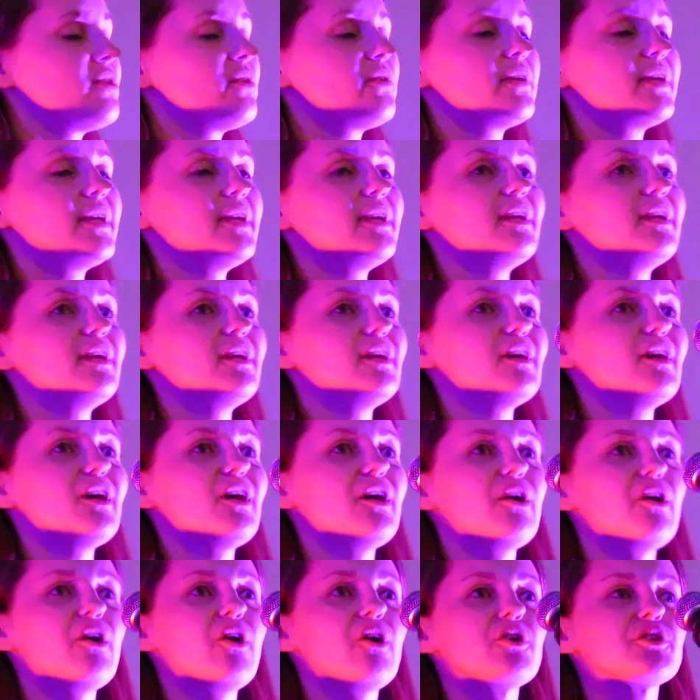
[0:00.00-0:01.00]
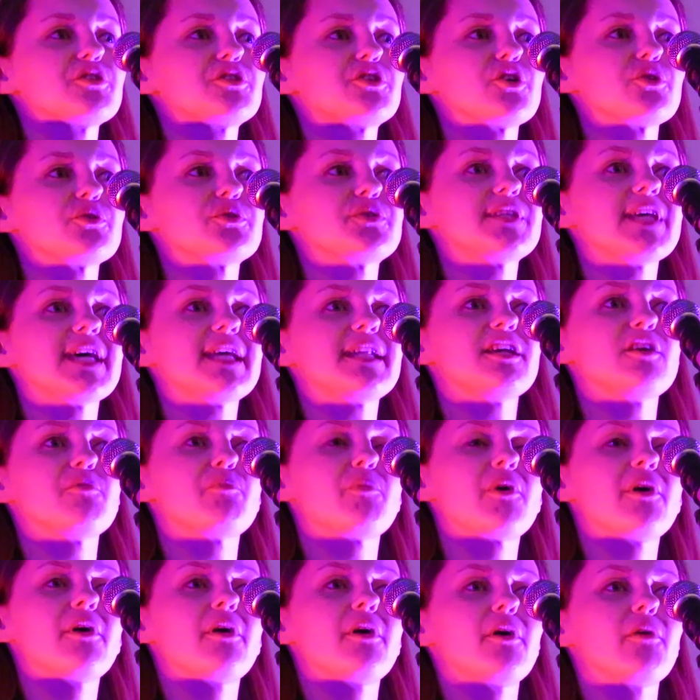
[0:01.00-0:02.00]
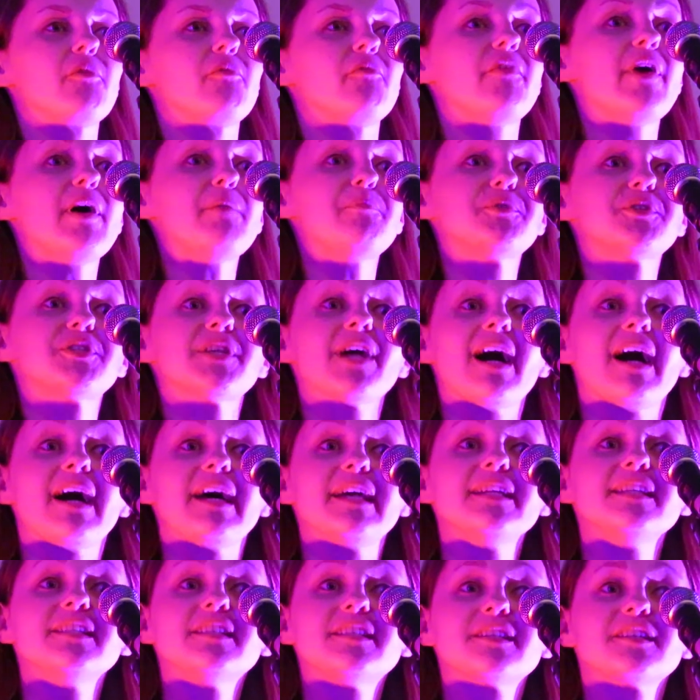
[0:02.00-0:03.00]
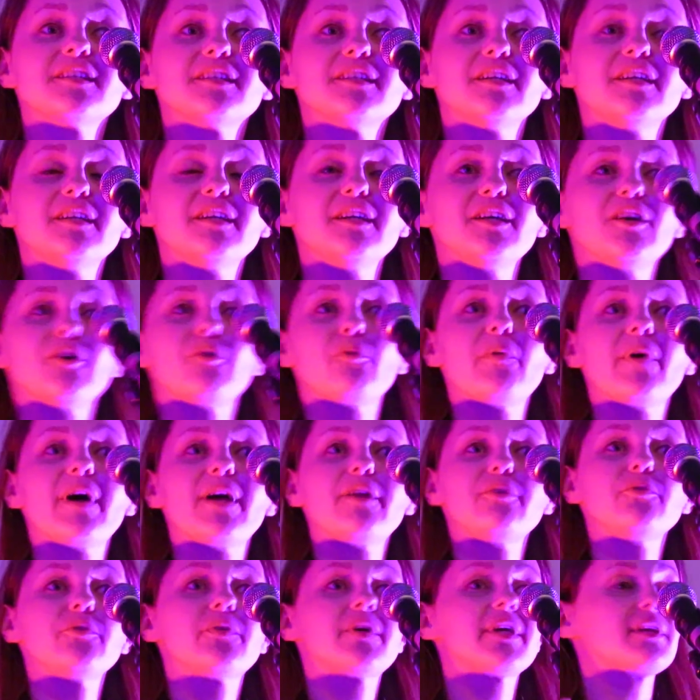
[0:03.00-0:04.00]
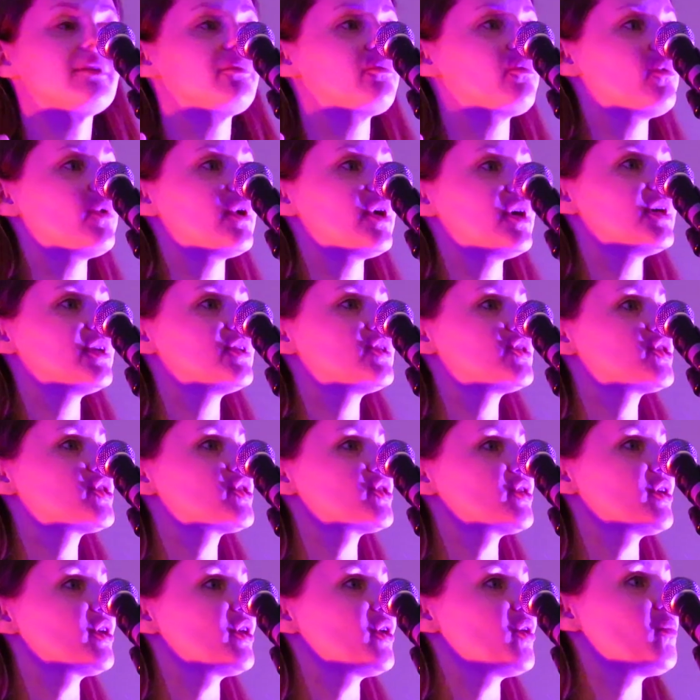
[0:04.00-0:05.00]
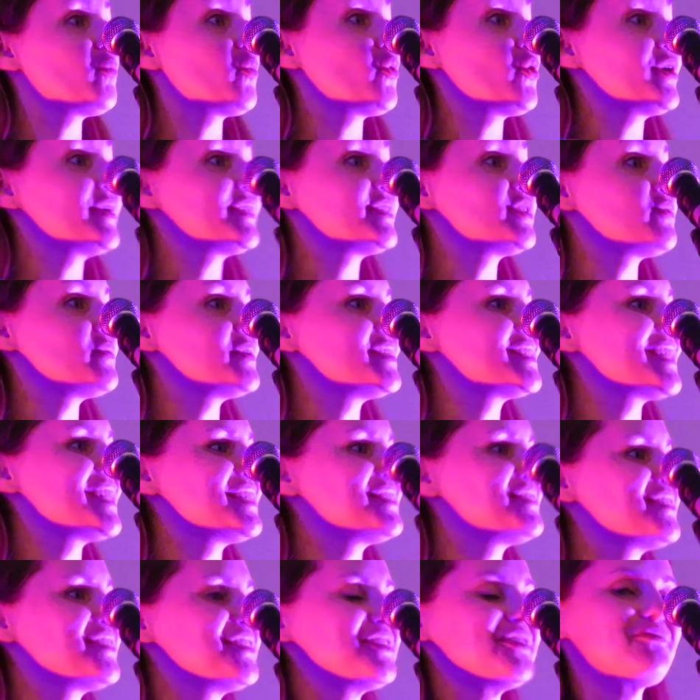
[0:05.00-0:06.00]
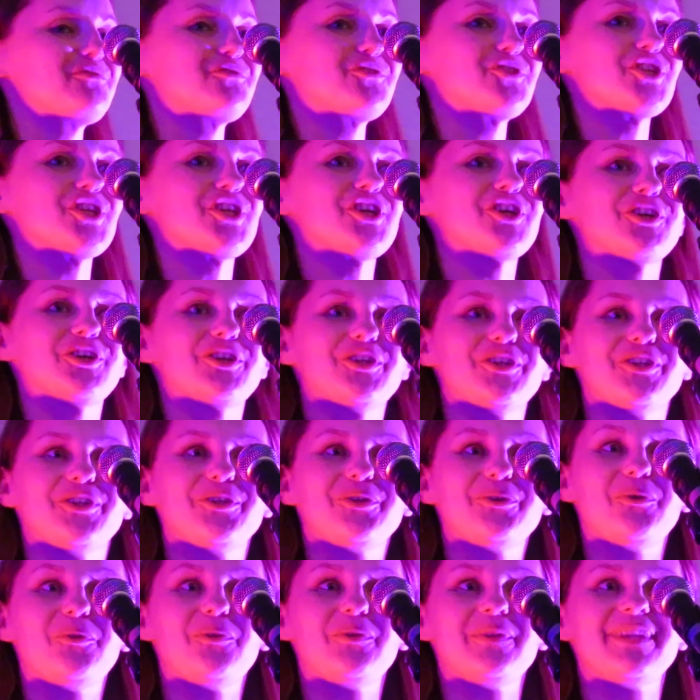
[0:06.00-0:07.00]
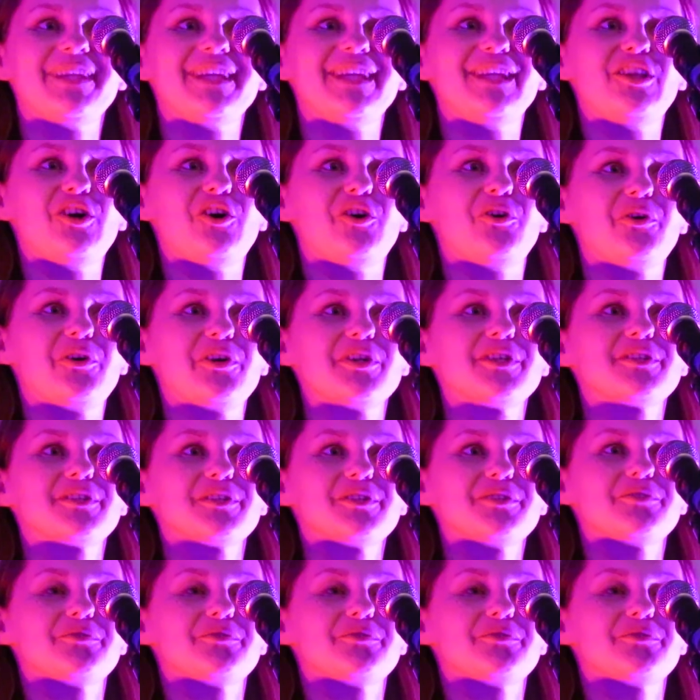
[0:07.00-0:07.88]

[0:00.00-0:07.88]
So he also set up a website where you can watch poetry sensitive chicken all day long,